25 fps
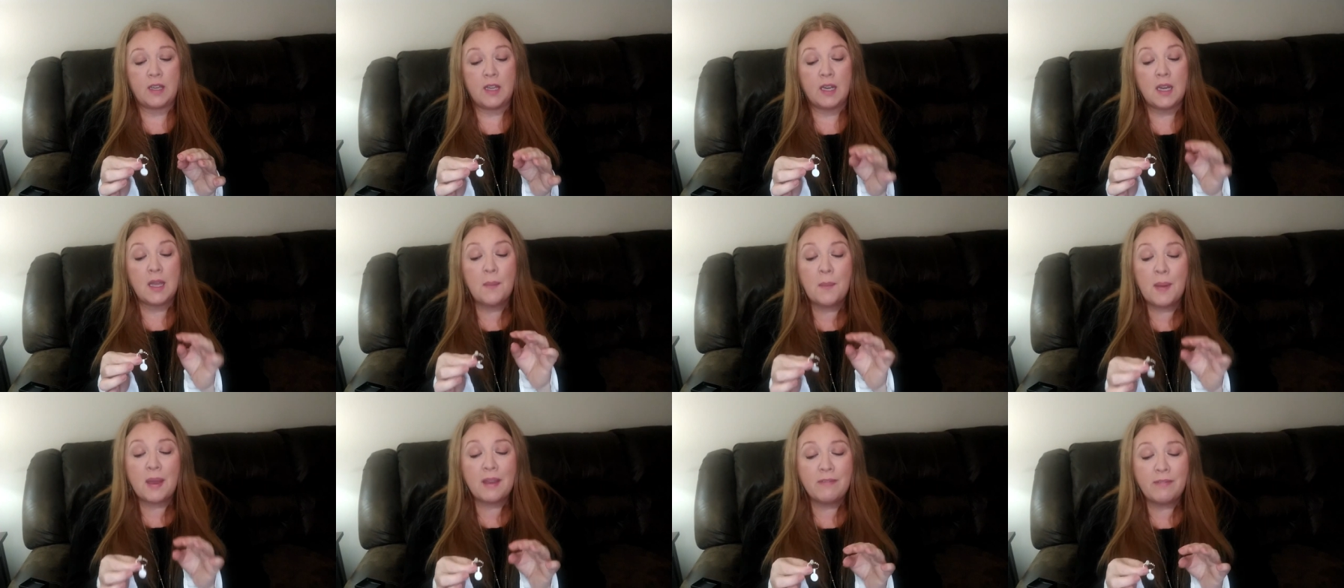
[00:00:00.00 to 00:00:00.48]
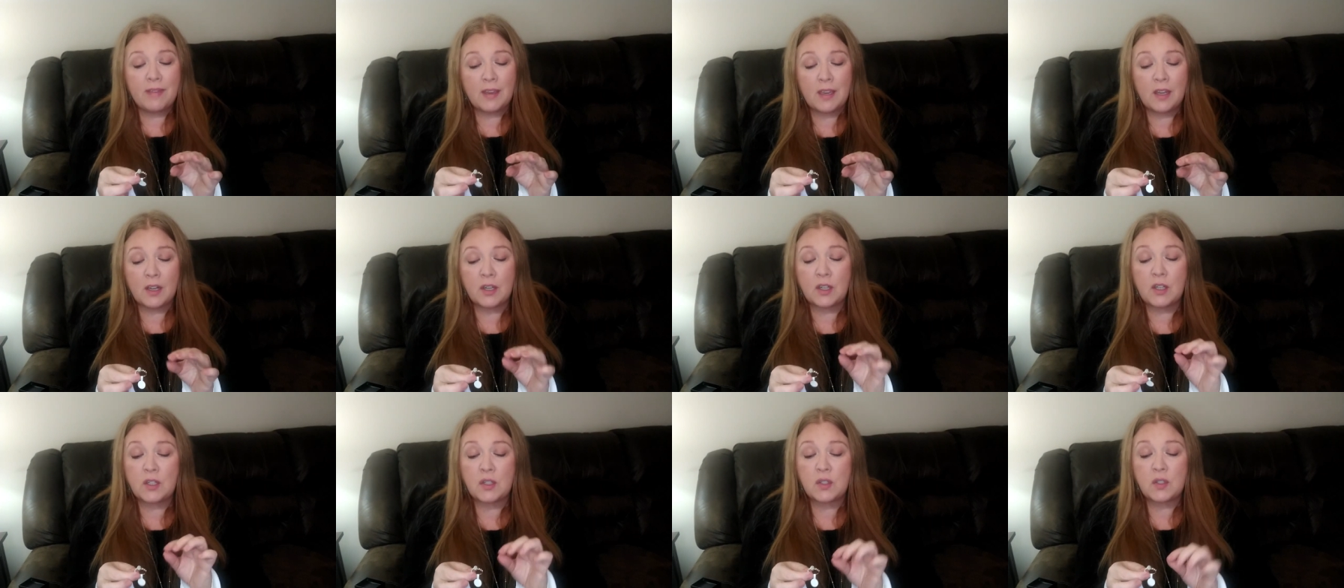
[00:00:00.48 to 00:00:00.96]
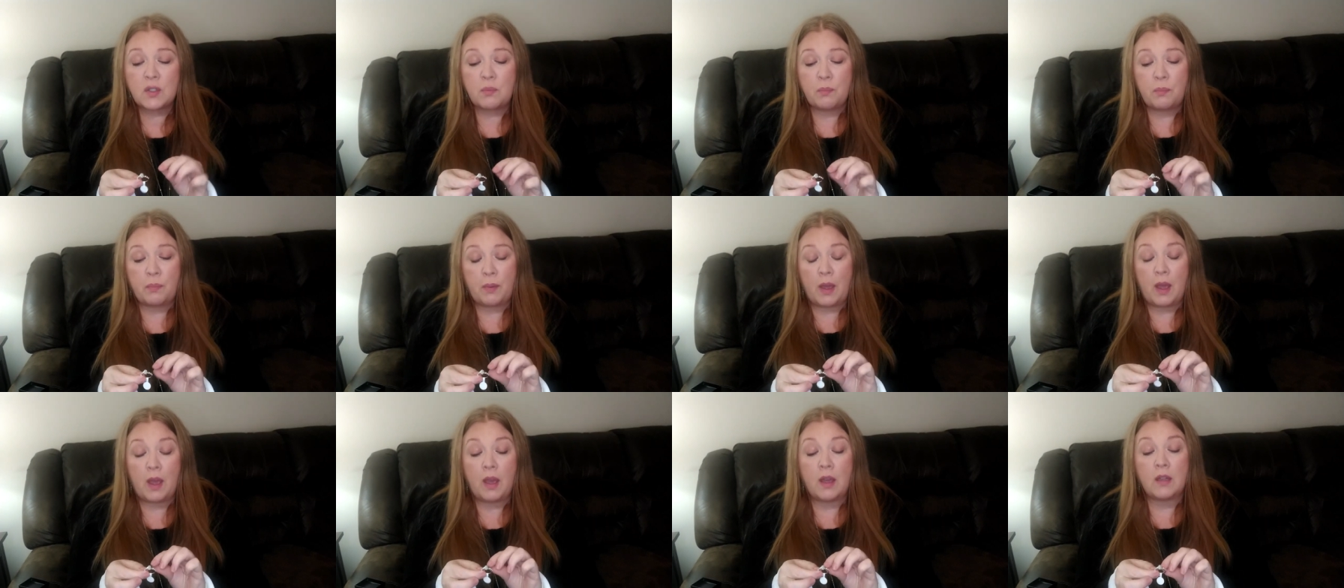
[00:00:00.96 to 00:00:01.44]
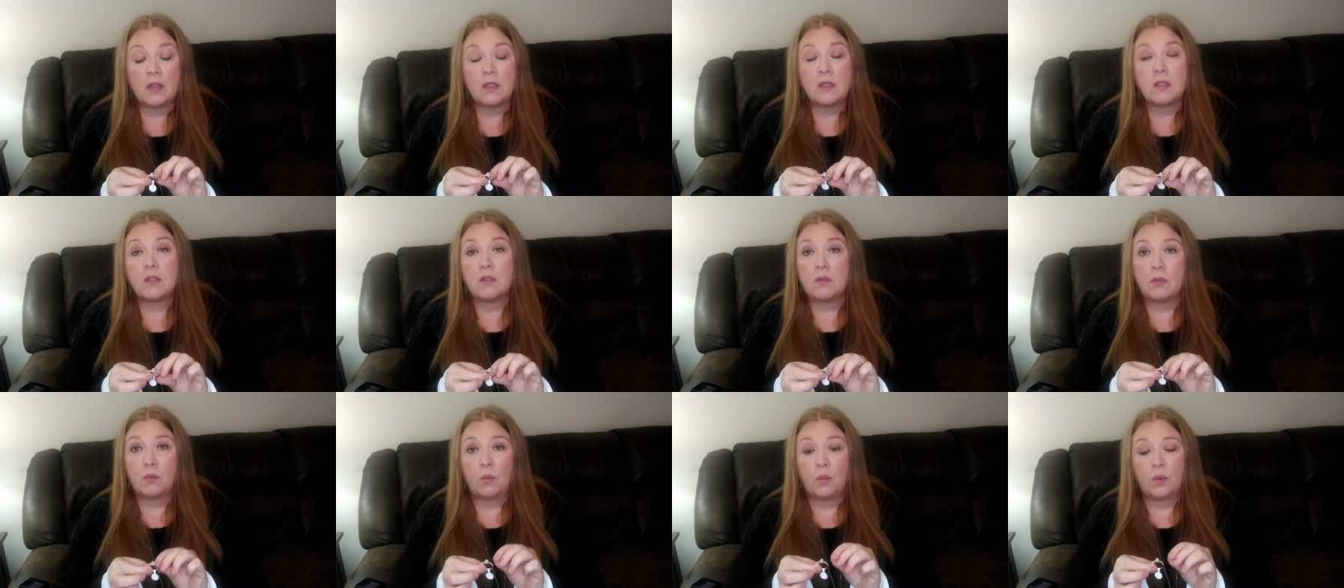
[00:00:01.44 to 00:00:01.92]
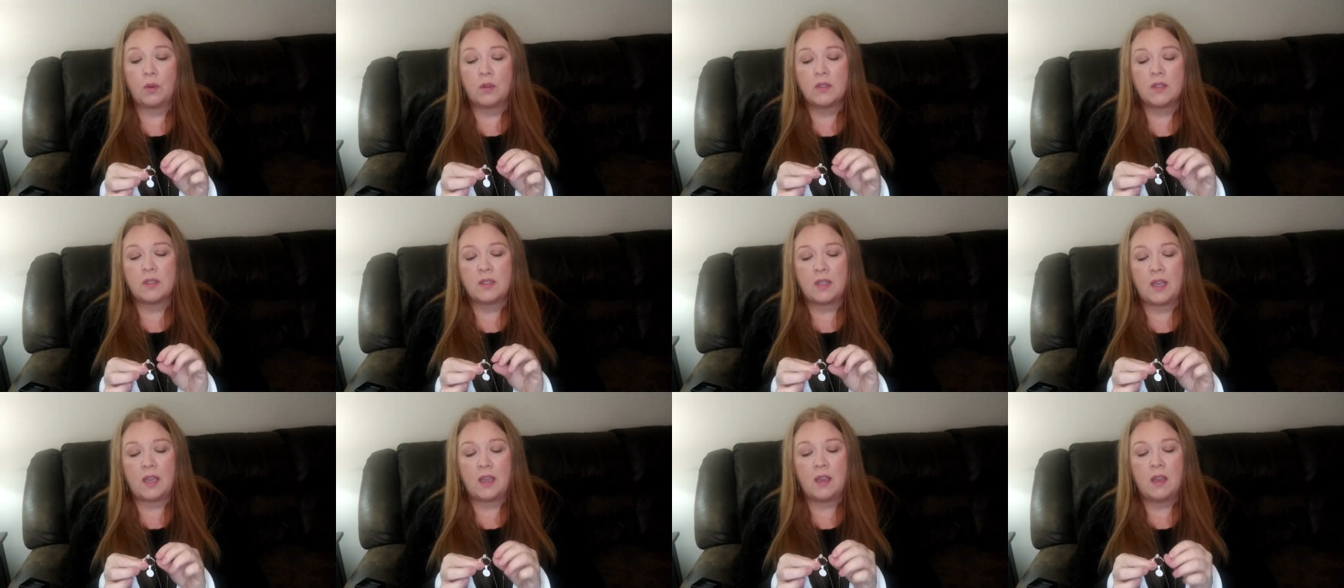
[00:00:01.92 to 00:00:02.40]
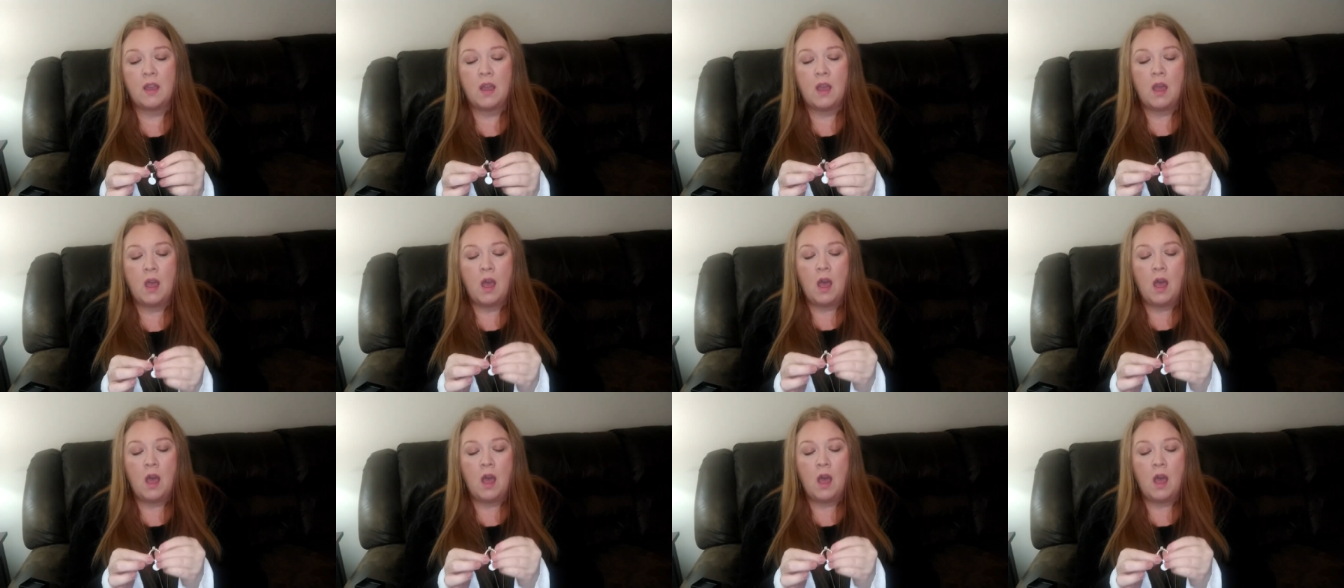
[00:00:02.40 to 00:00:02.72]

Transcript: any of my fingers, but we'll see.